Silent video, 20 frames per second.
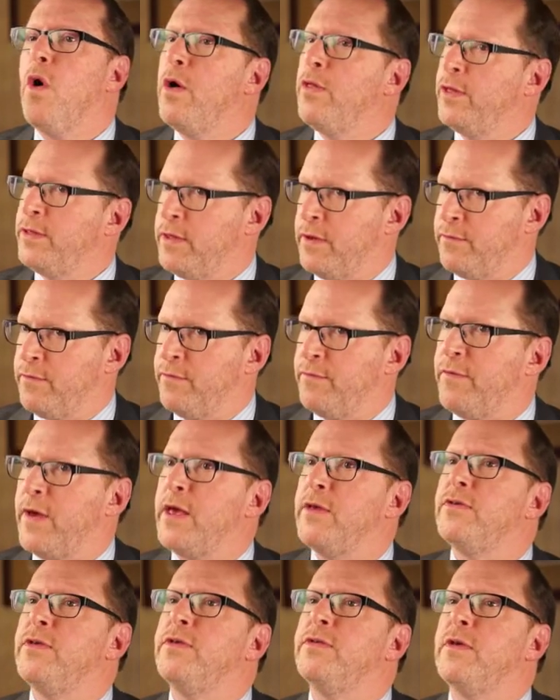All the different
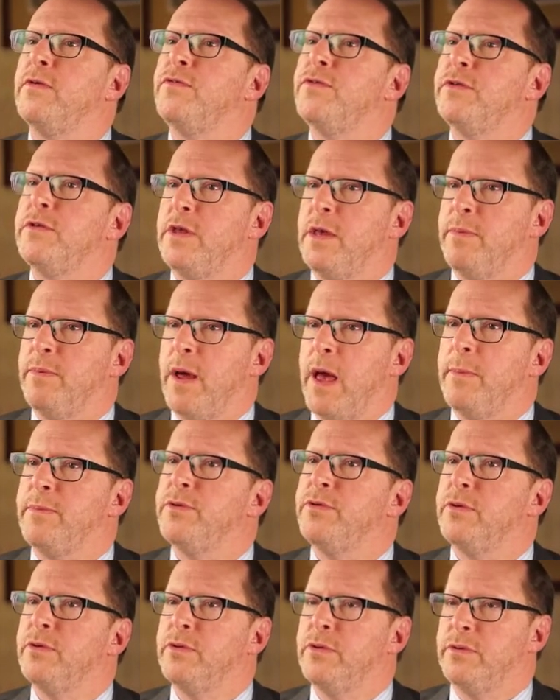phases of sleep,
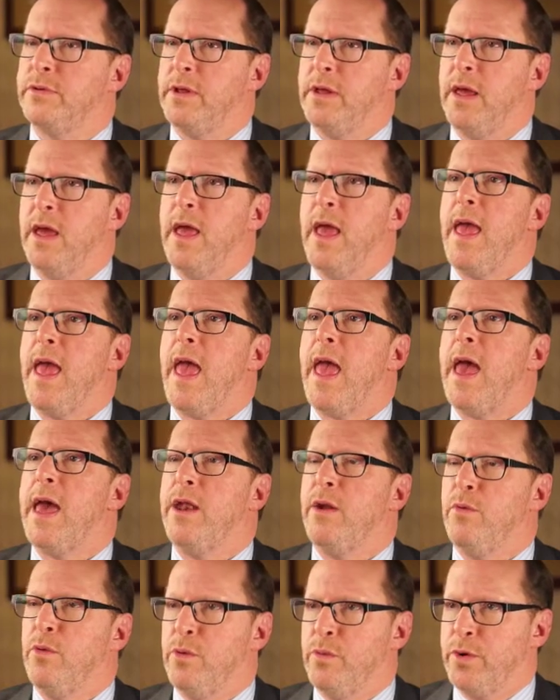absolutely.
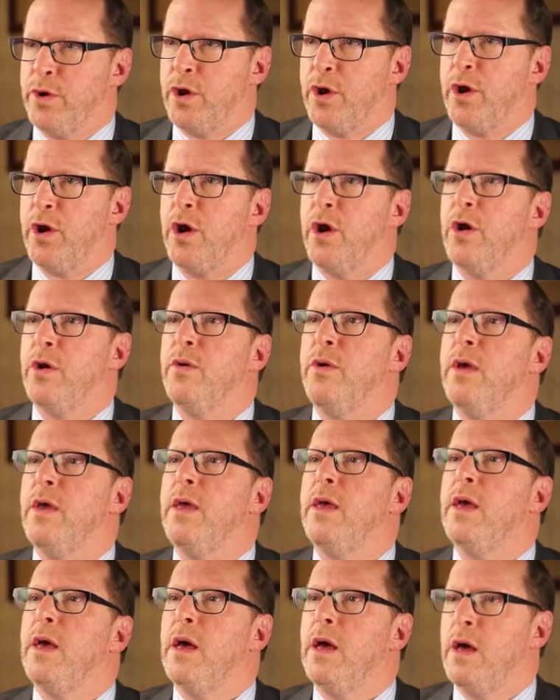And will recur
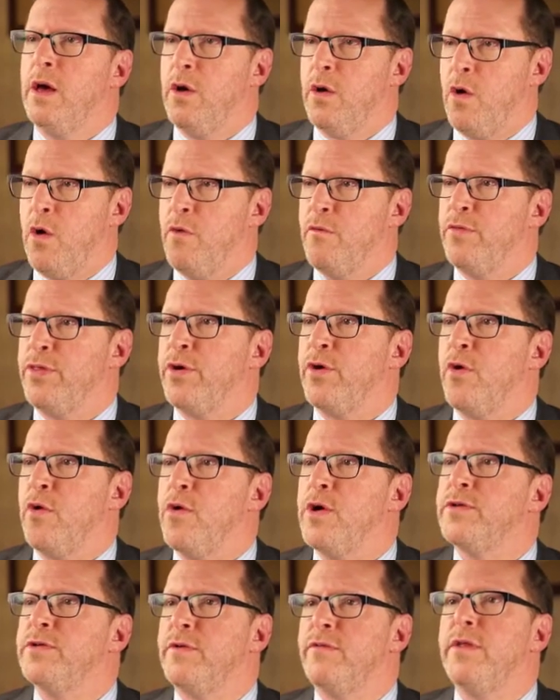over the
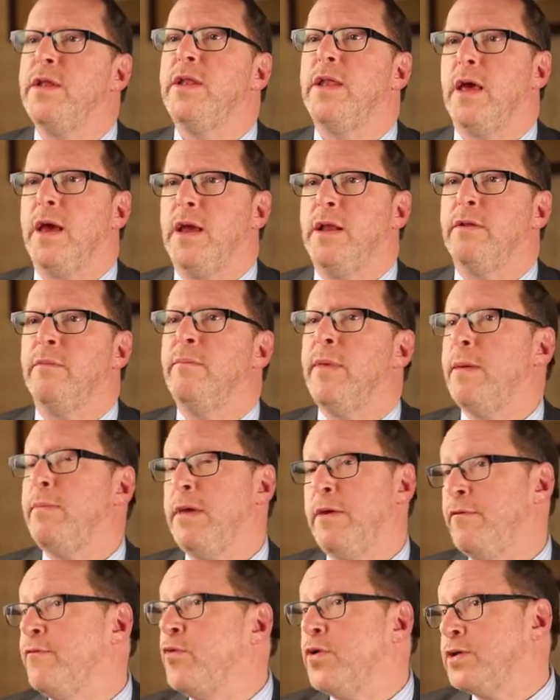course of the night,
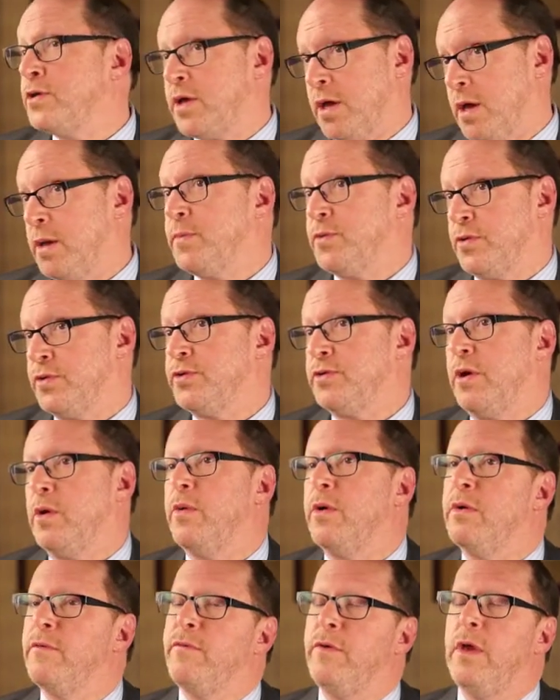maybe 4 times or
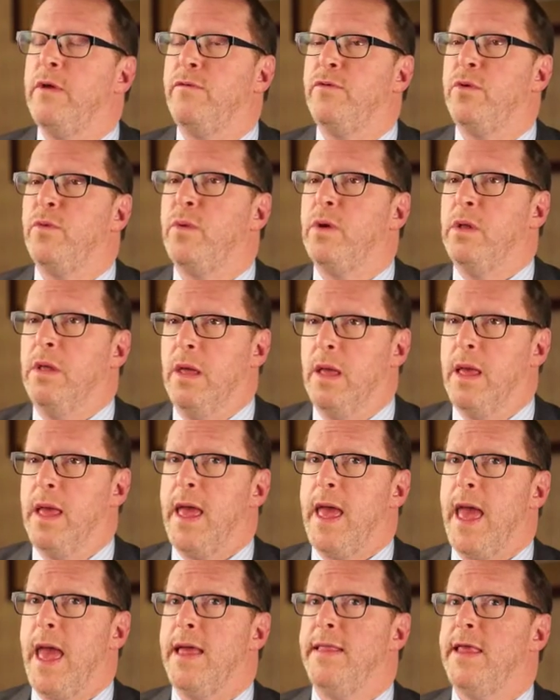so, if you will.
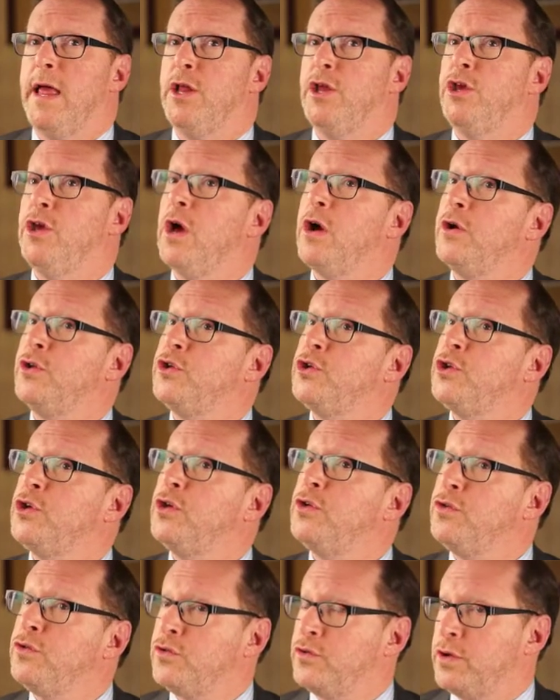And then young
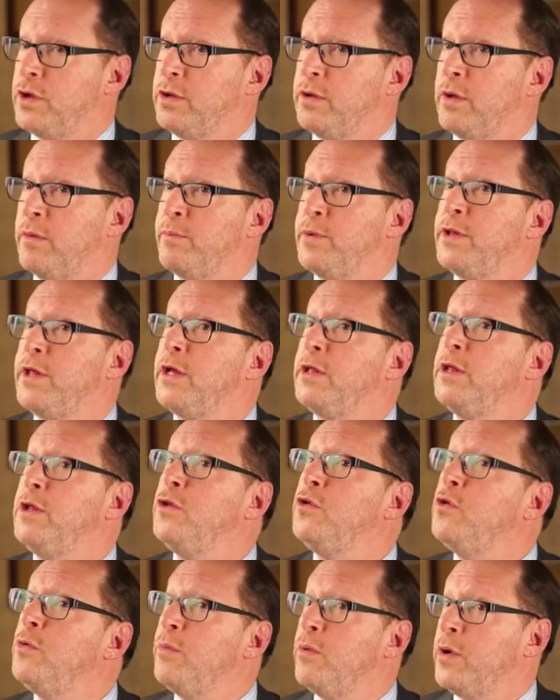children, particularly
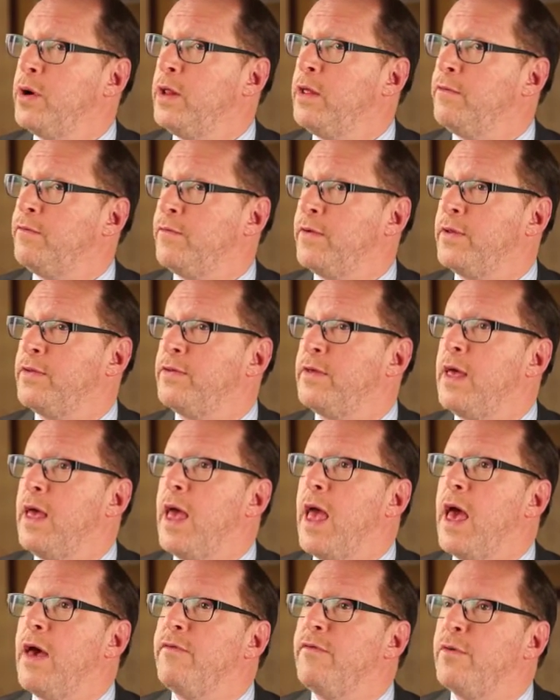newborn infants,
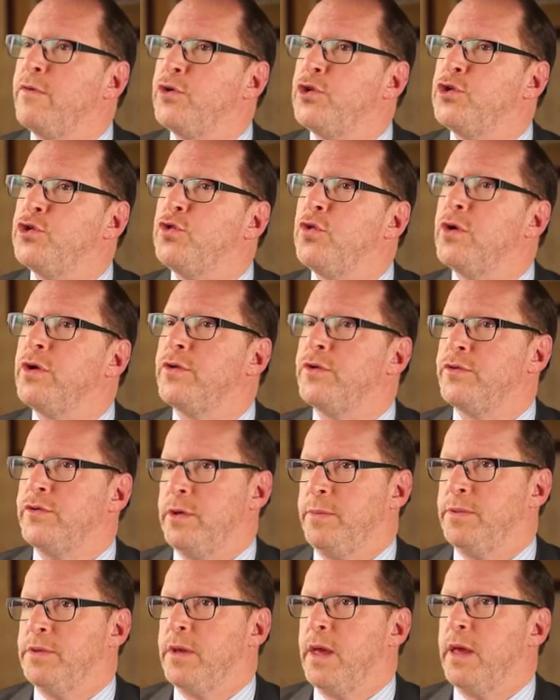have very shorter
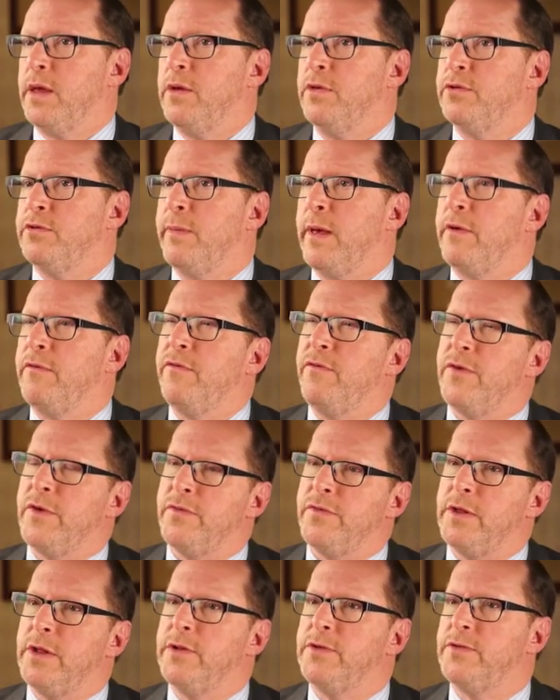sleep cycles, about
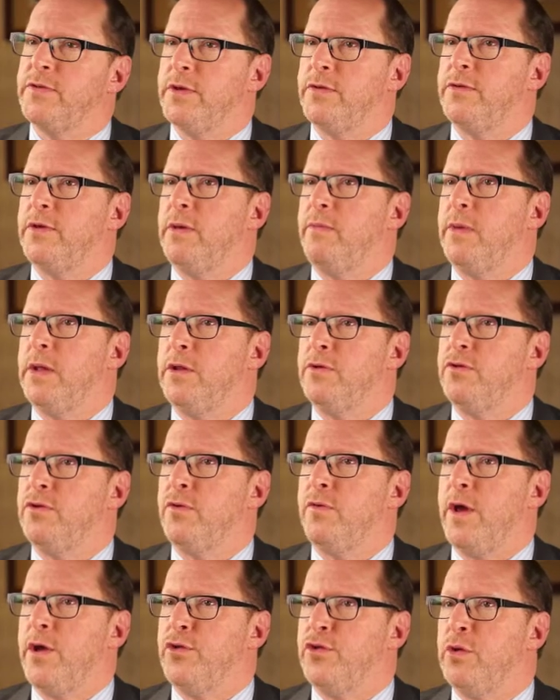50 to 60 minutes
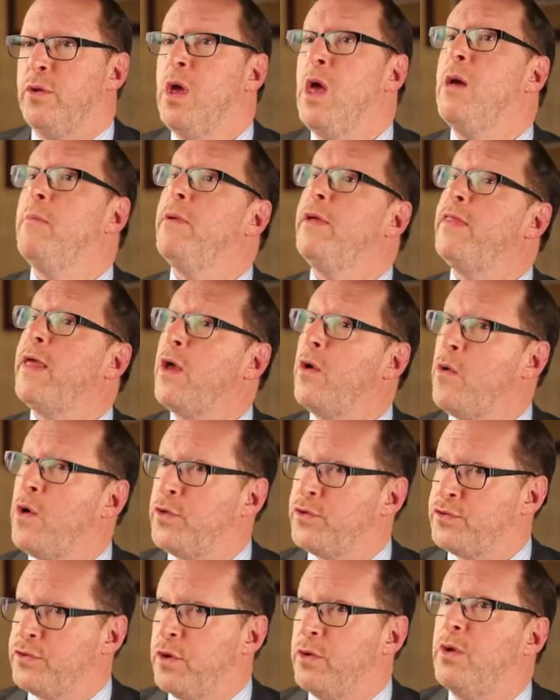duration, but they
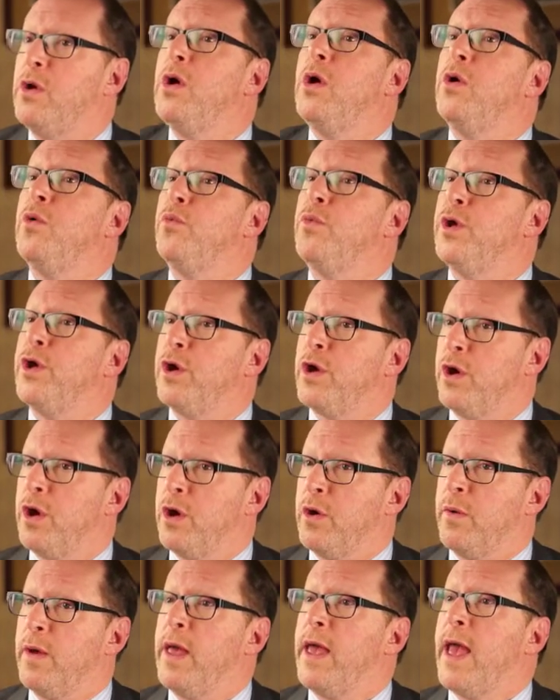also
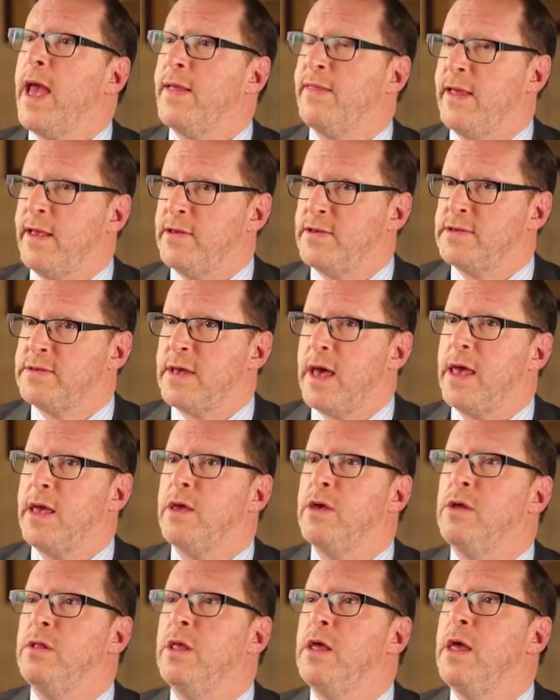recur and they
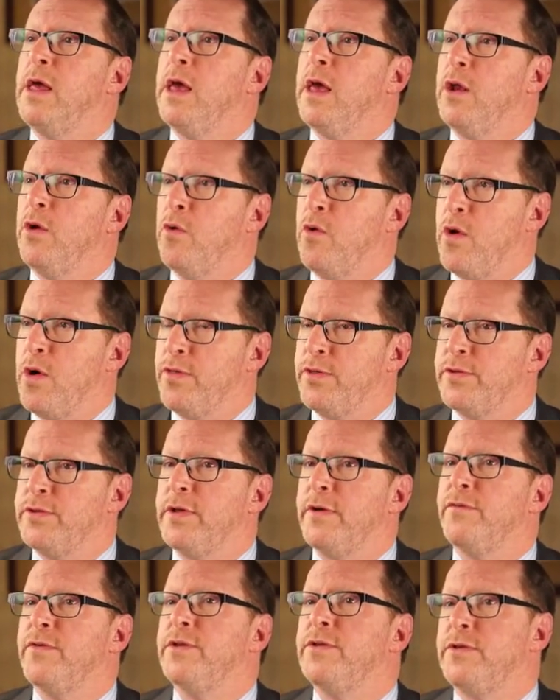cycle in all the
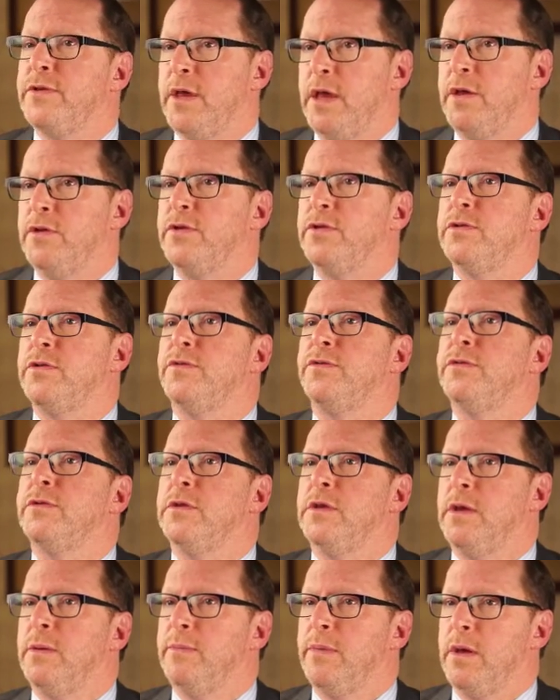different stages of
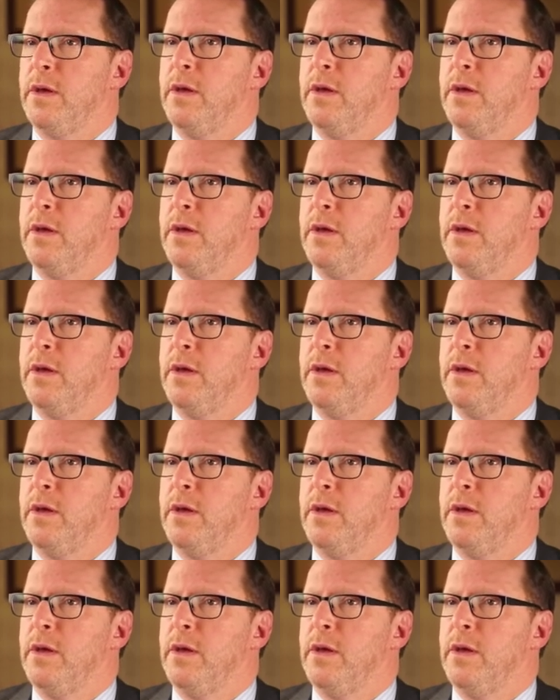sleep.